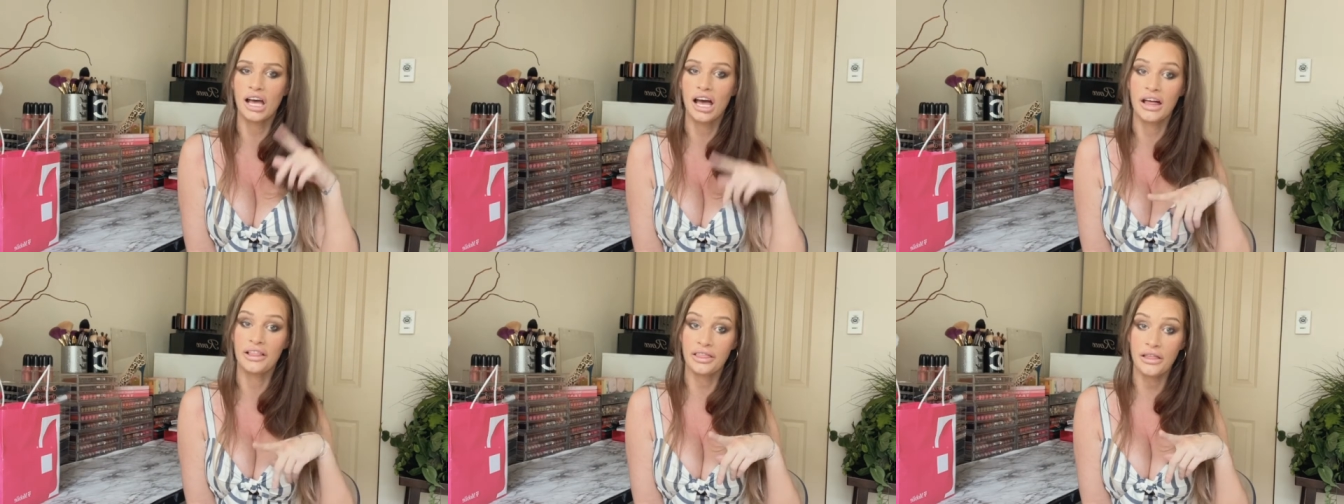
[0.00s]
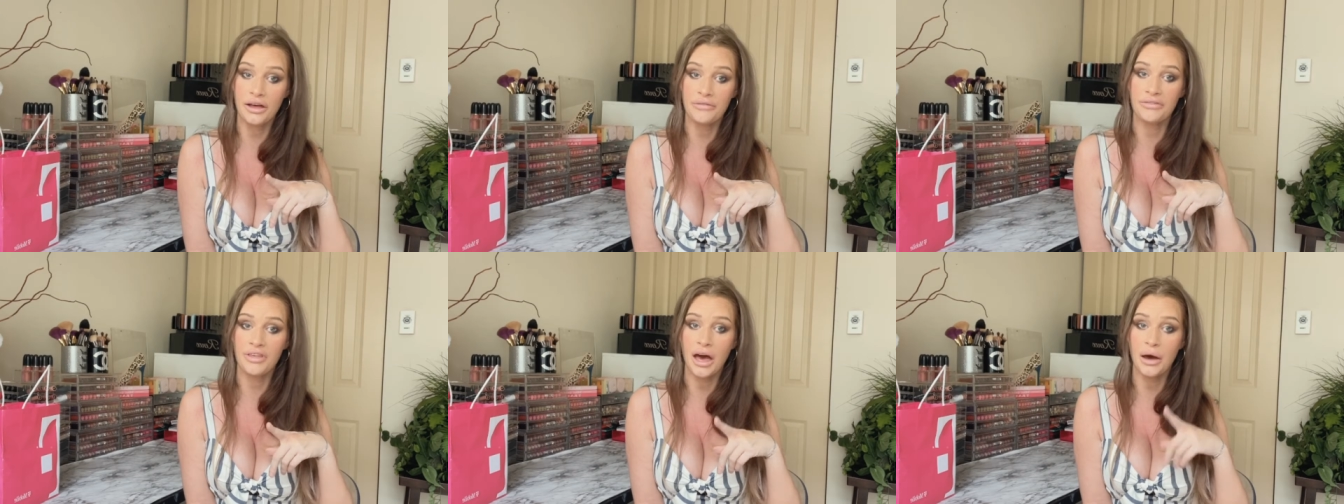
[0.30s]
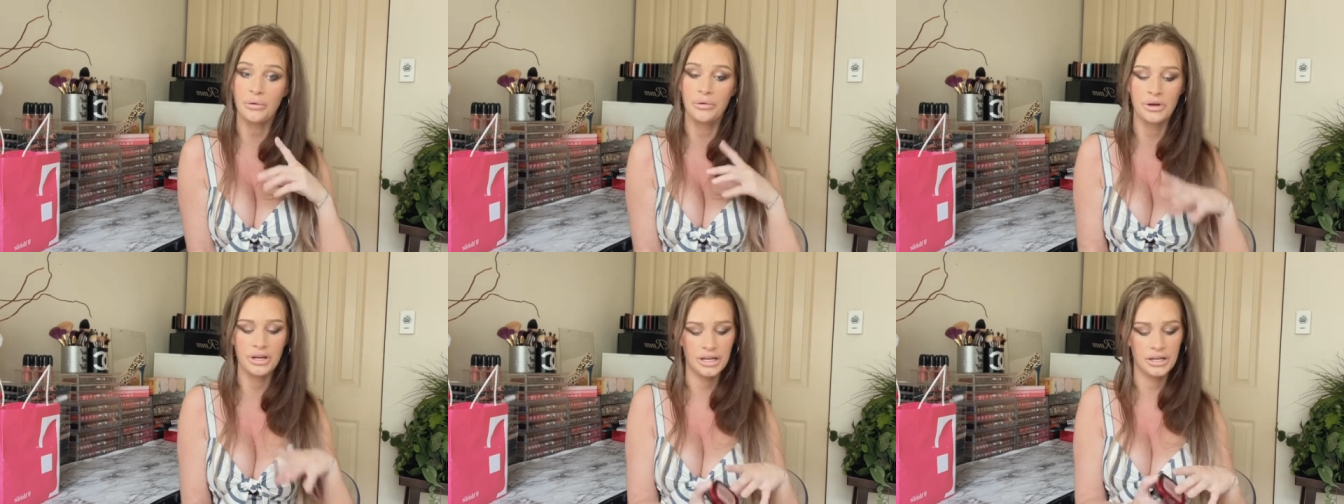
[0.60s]
I love
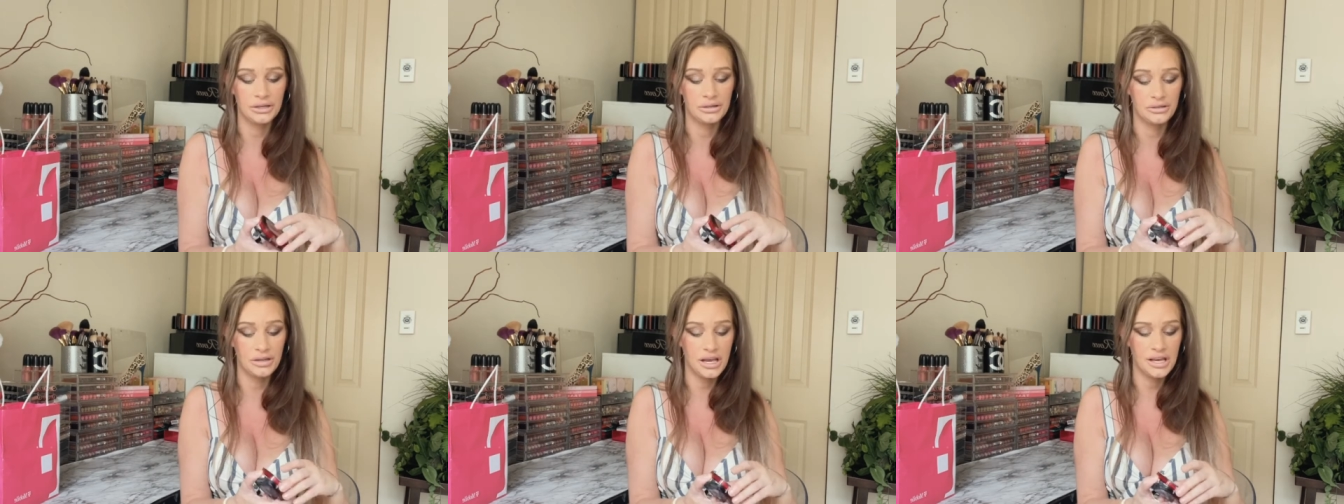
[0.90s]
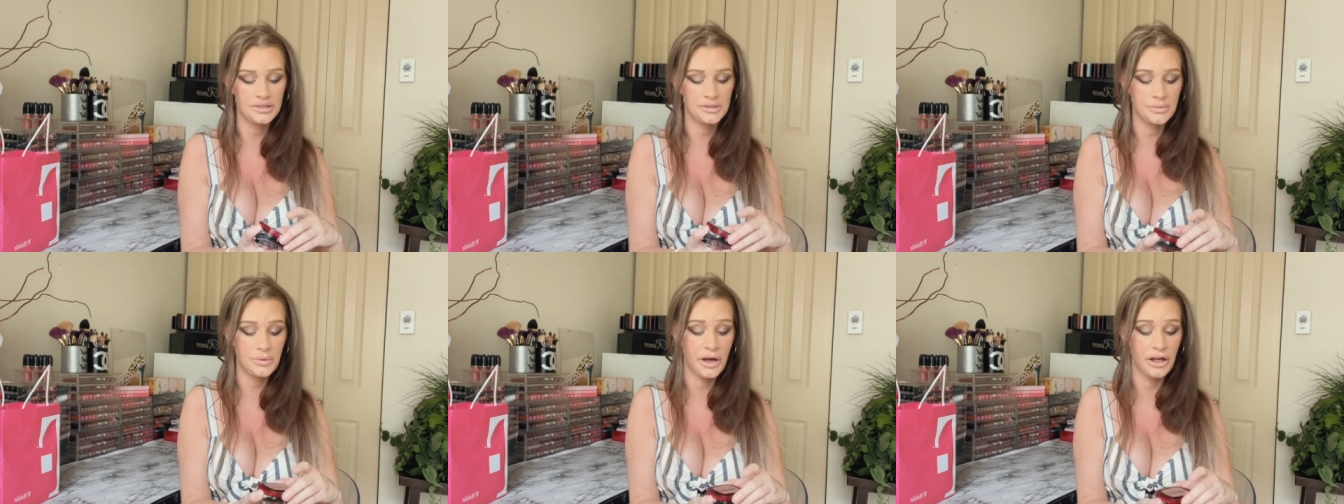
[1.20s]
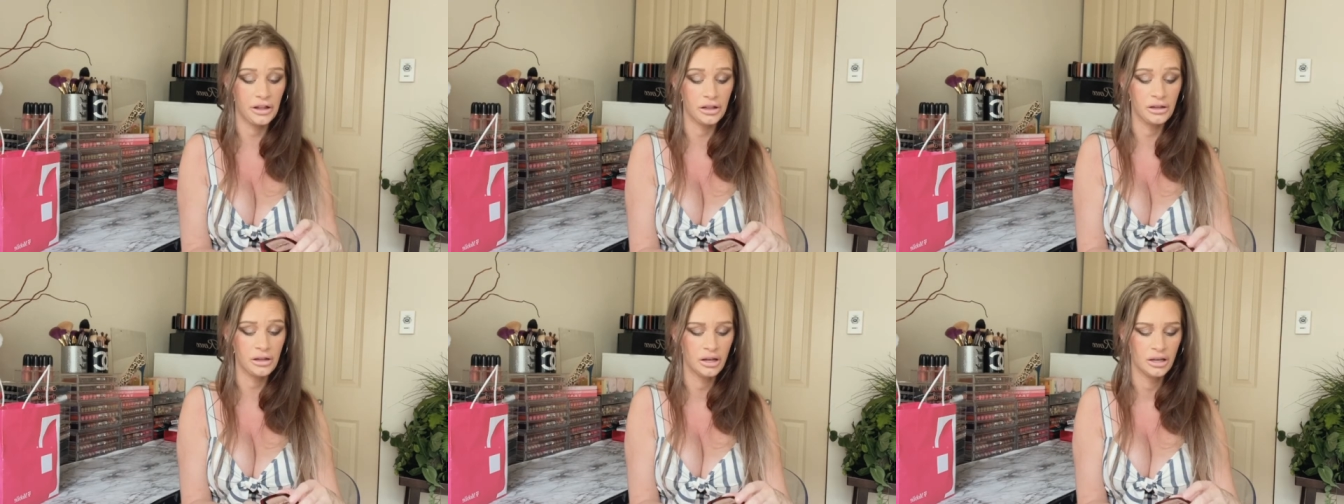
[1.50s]
that one as
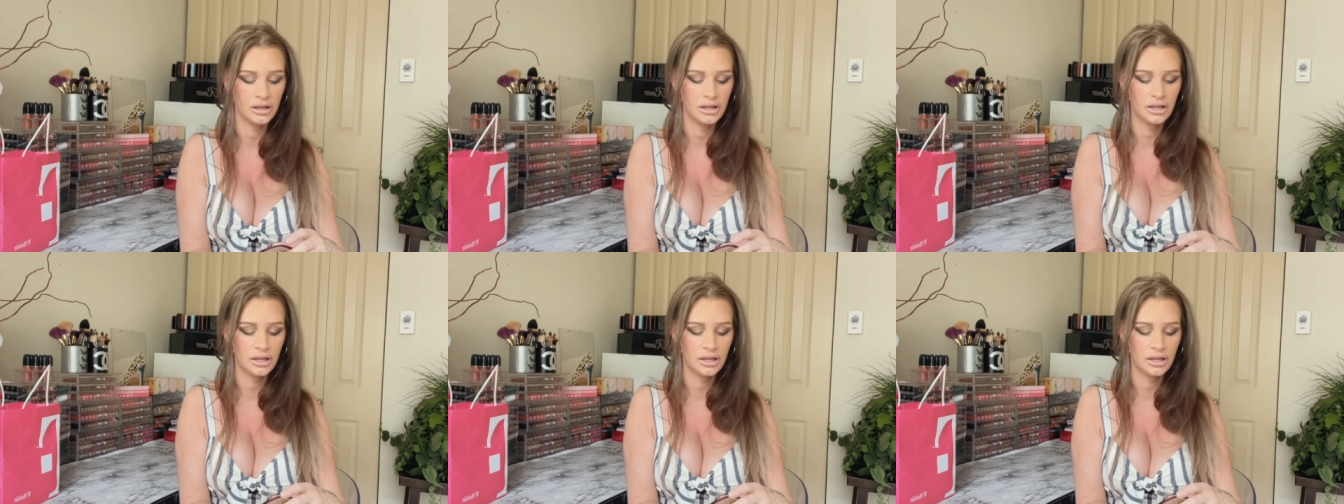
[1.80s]
well.